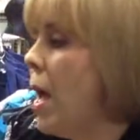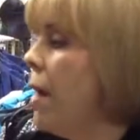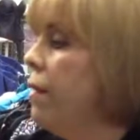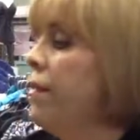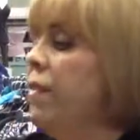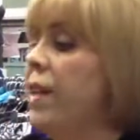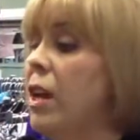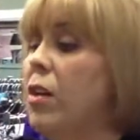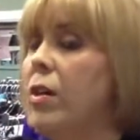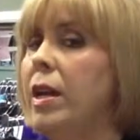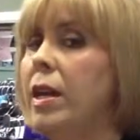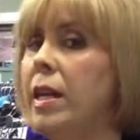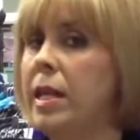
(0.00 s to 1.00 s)
A
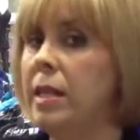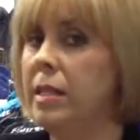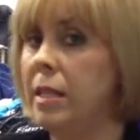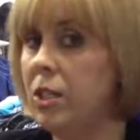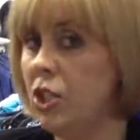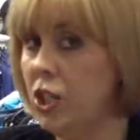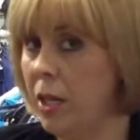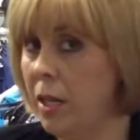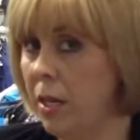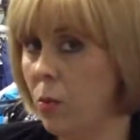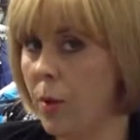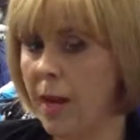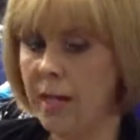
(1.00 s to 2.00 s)
very easy
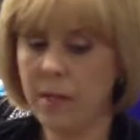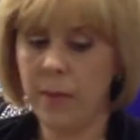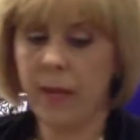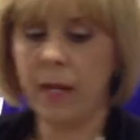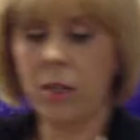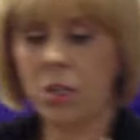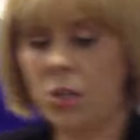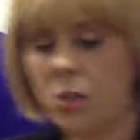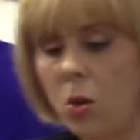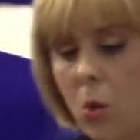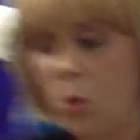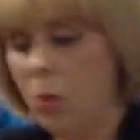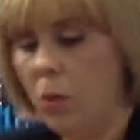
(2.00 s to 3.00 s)
cheating way to make a
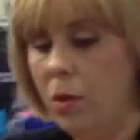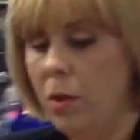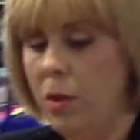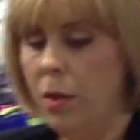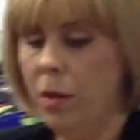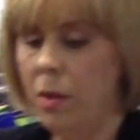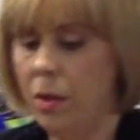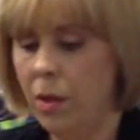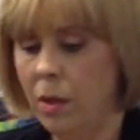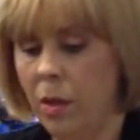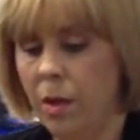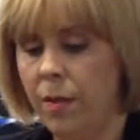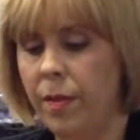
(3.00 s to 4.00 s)
stole
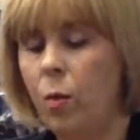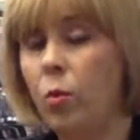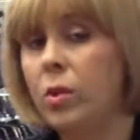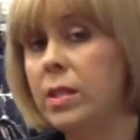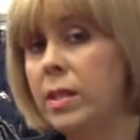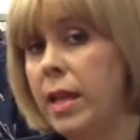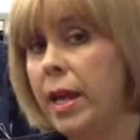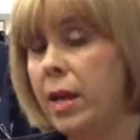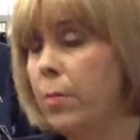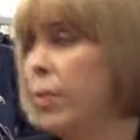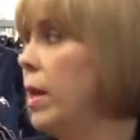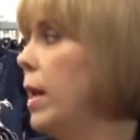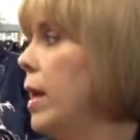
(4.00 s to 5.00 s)
that will stay in
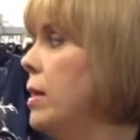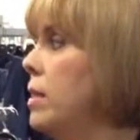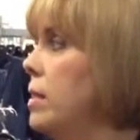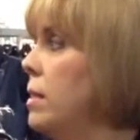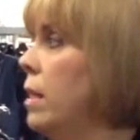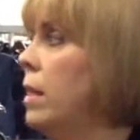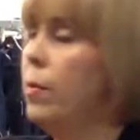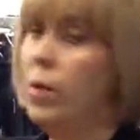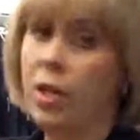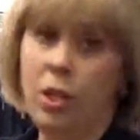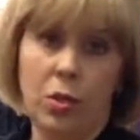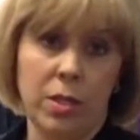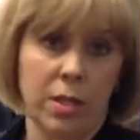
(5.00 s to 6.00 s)
place and I'm
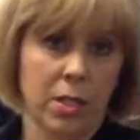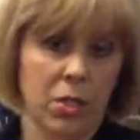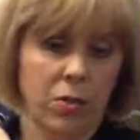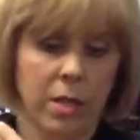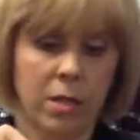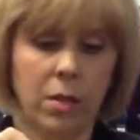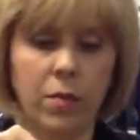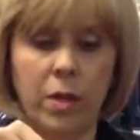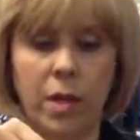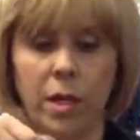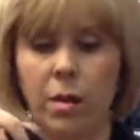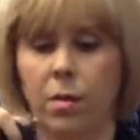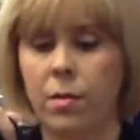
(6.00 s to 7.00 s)
going to use this dress over
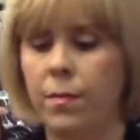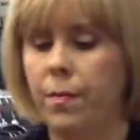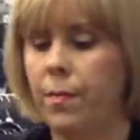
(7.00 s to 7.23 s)
here,